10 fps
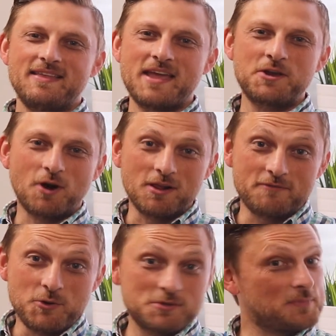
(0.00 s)
Thank you to all
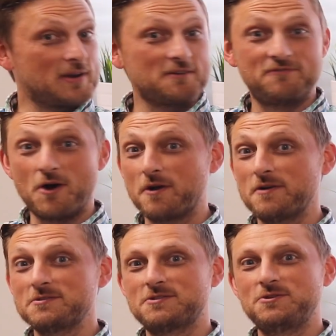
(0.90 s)
of you who submitted
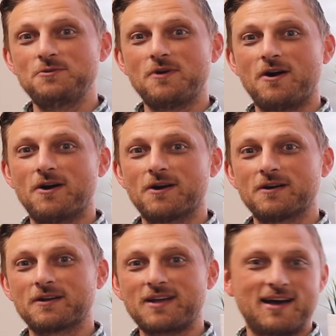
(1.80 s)
photos to
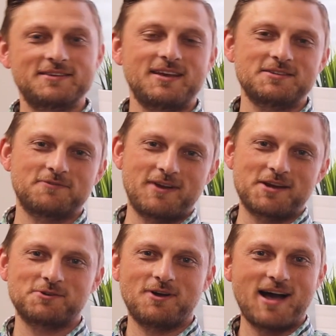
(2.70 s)
our contest for
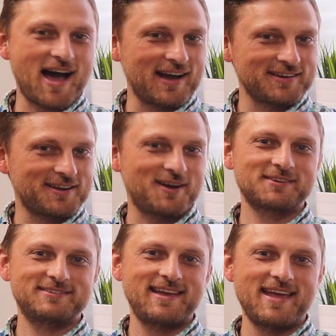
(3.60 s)
National Hot
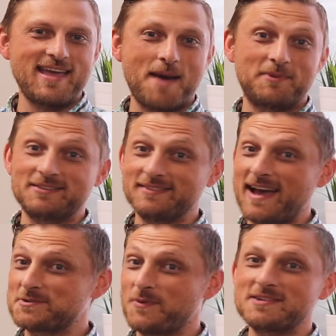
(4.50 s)
Dog Day happening
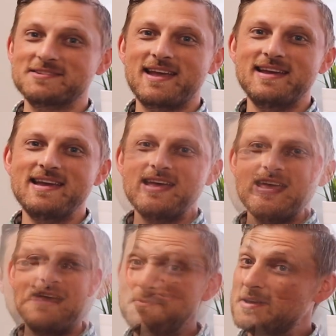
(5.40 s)
last Wednesday.
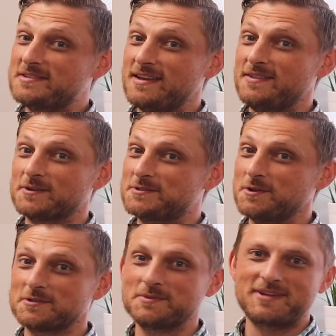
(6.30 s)
If you missed it, there's
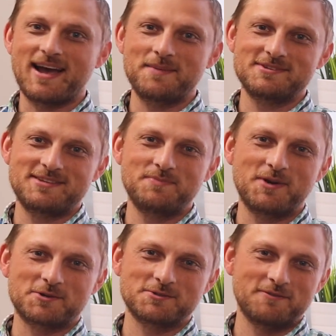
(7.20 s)
still some time to send
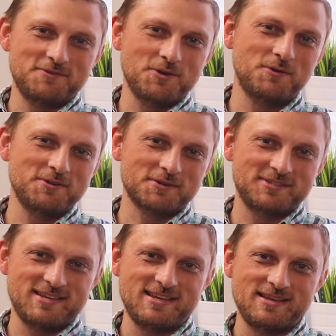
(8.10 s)
pictures of you and your
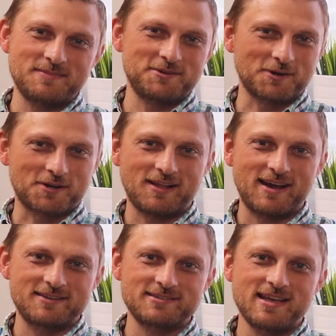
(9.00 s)
team and your
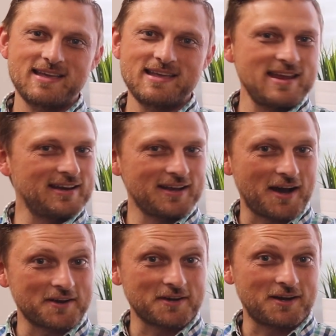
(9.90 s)
clients eating
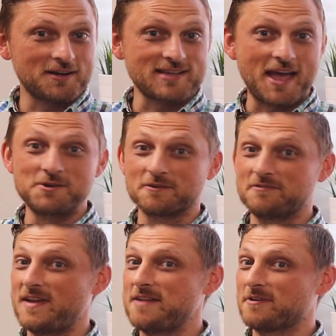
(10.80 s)
hot dogs and your
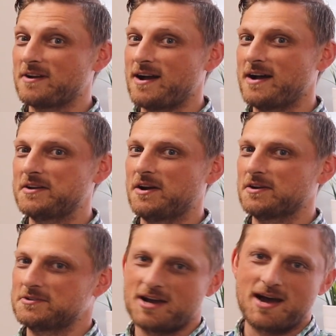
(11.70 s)
favorite hot
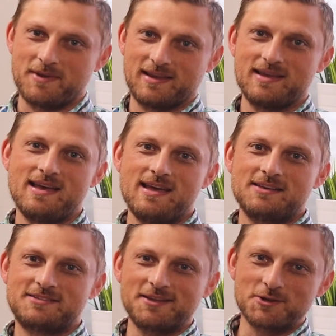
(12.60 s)
dog topping.
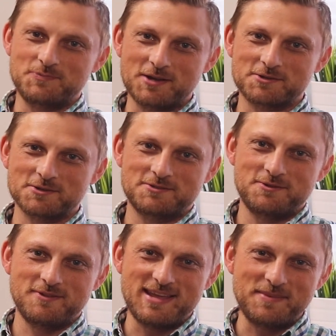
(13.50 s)
Send those pictures
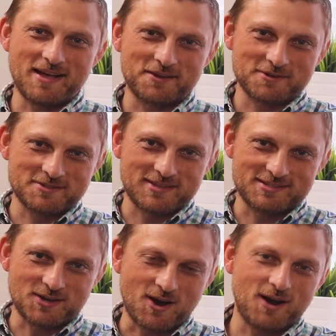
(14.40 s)
to the email address
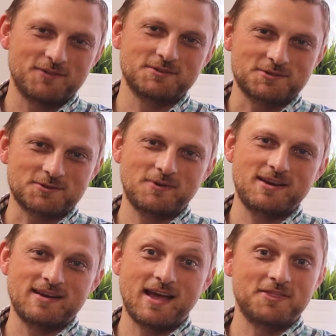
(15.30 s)
that's on the
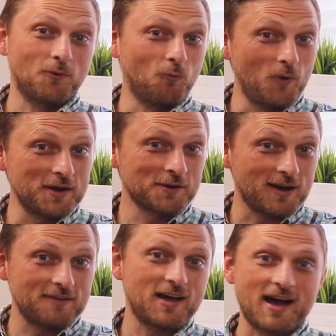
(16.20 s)
screen and the winner
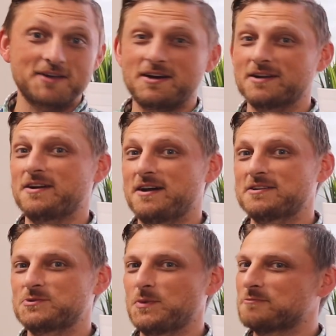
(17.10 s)
of the hot dog
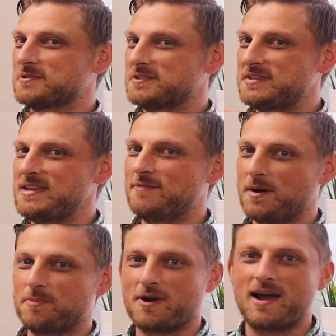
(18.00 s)
contest will receive
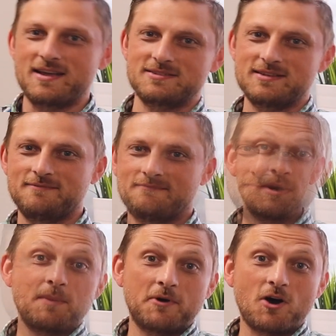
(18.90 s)
a prize.
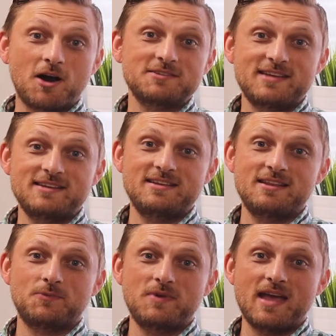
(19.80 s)
Coming up on August
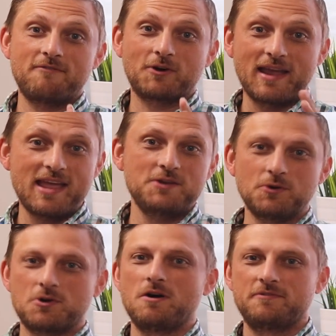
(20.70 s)
18th, we have our
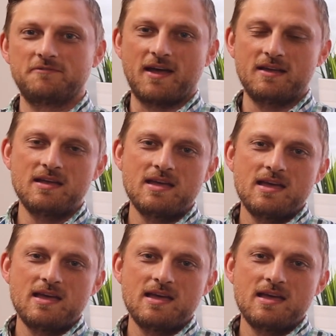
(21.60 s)
annual golf event.